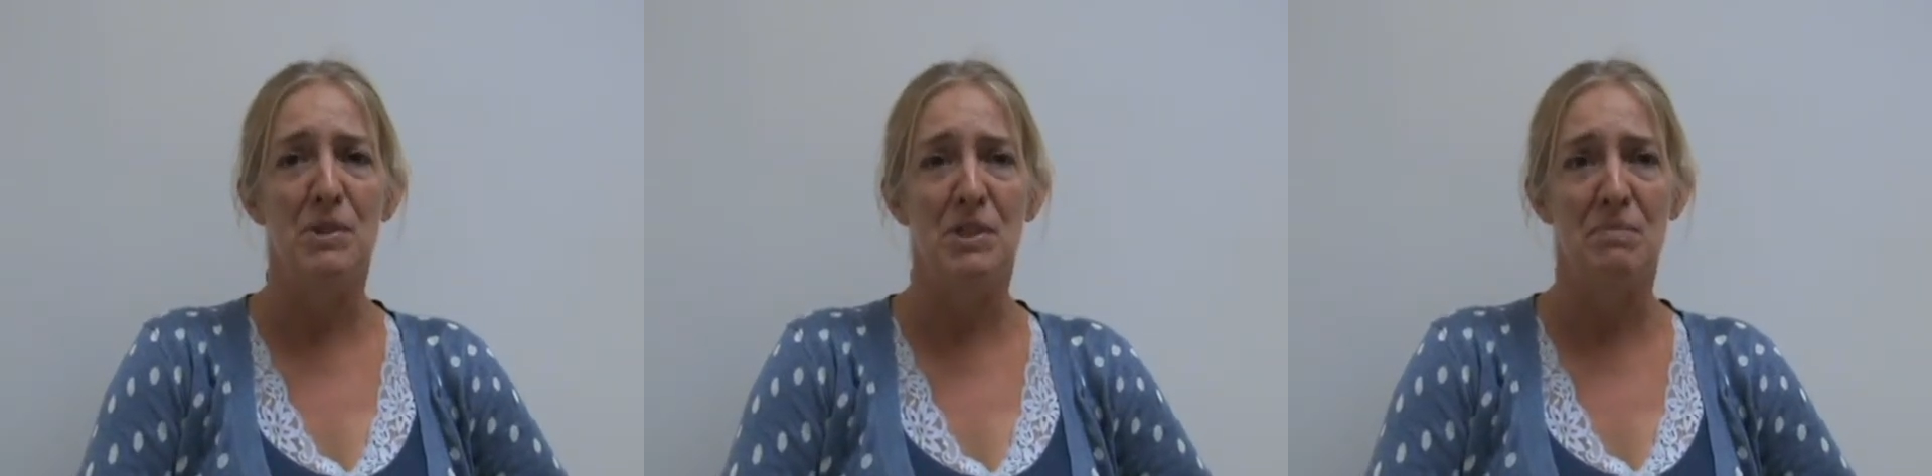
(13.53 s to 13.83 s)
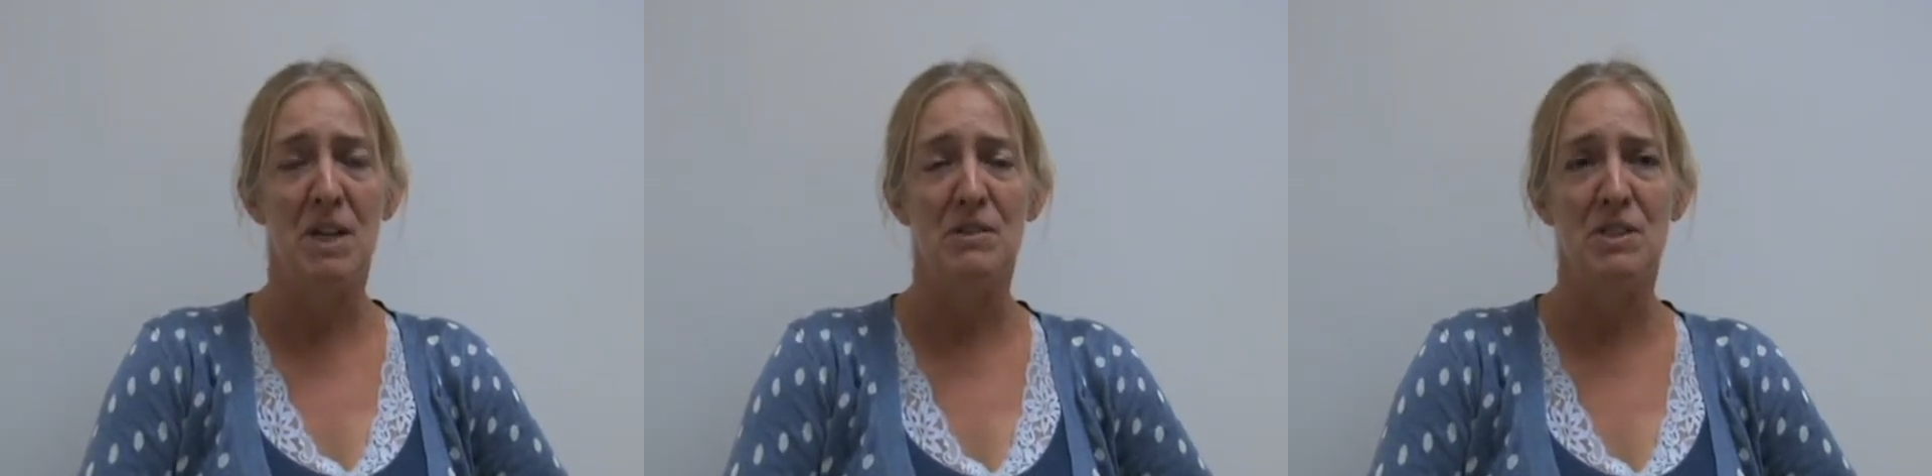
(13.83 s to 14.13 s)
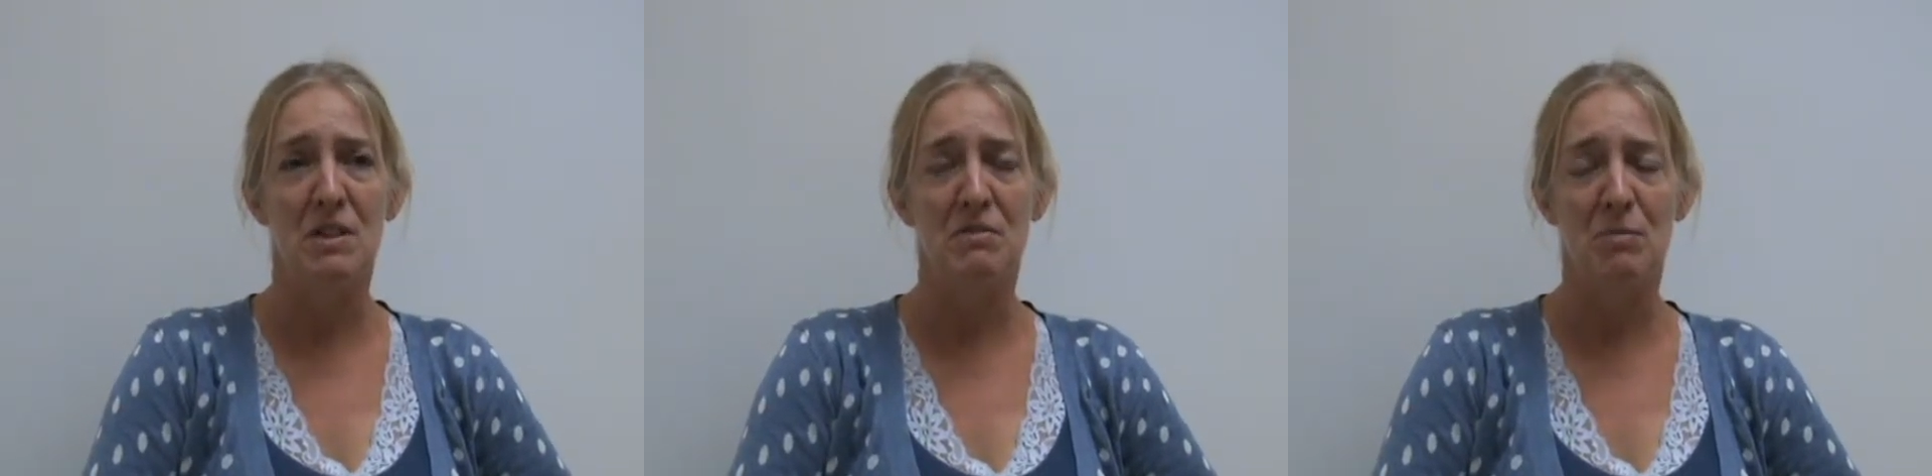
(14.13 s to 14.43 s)
but I'm now
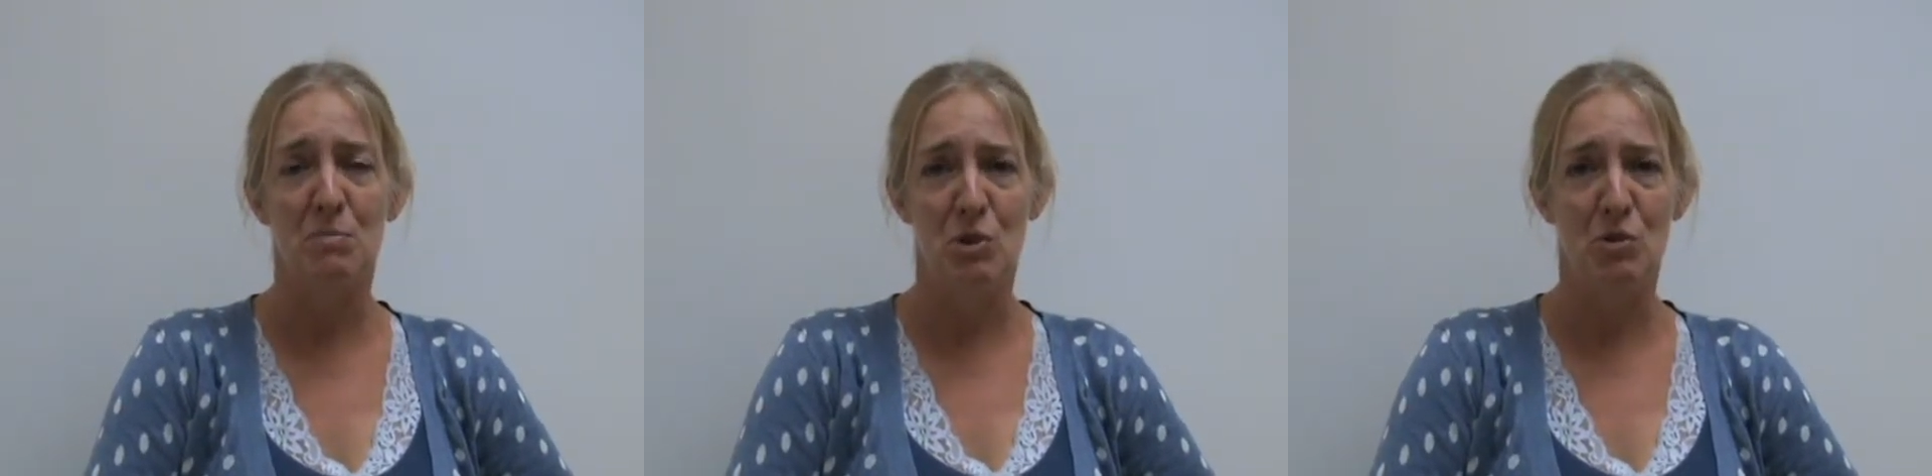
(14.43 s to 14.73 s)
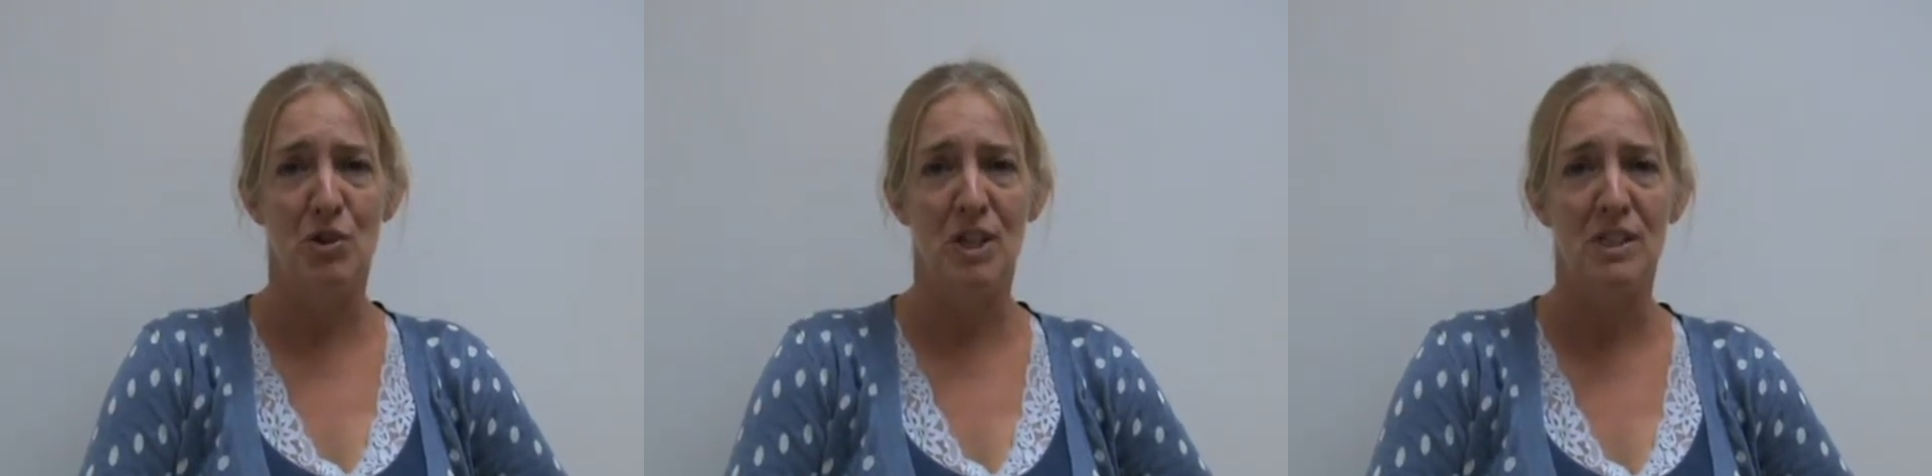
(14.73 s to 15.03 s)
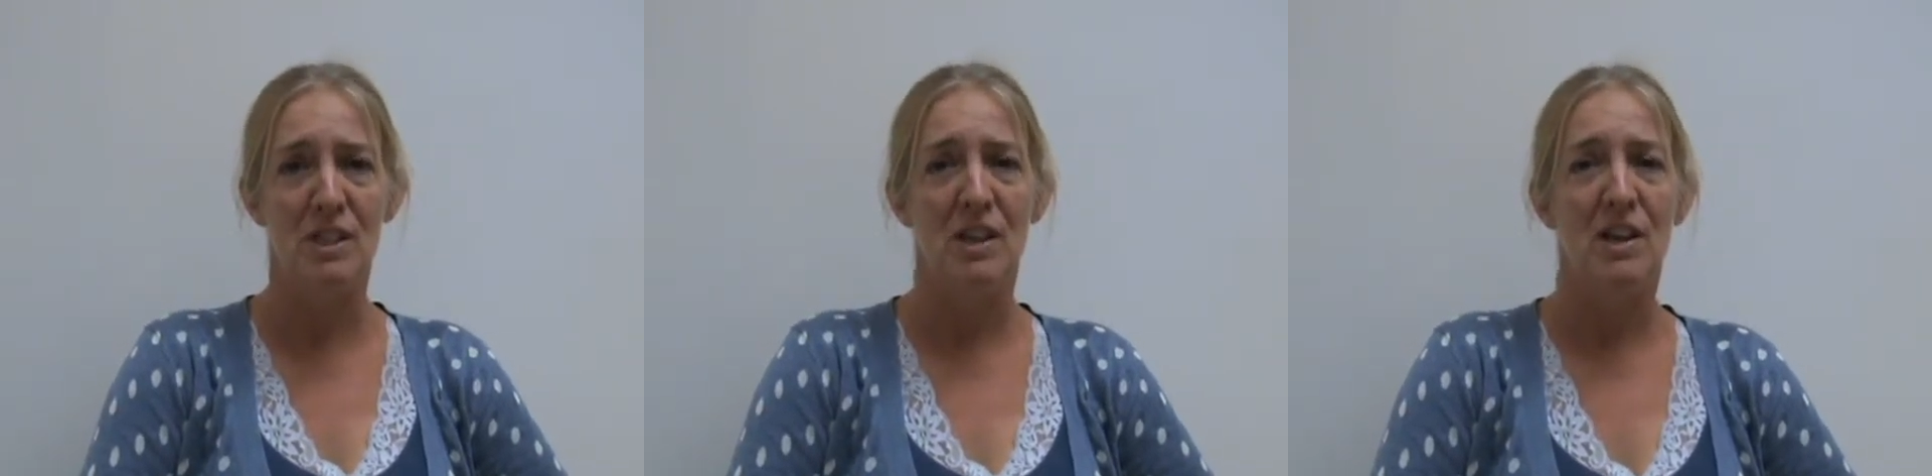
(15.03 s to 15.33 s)
self-employed.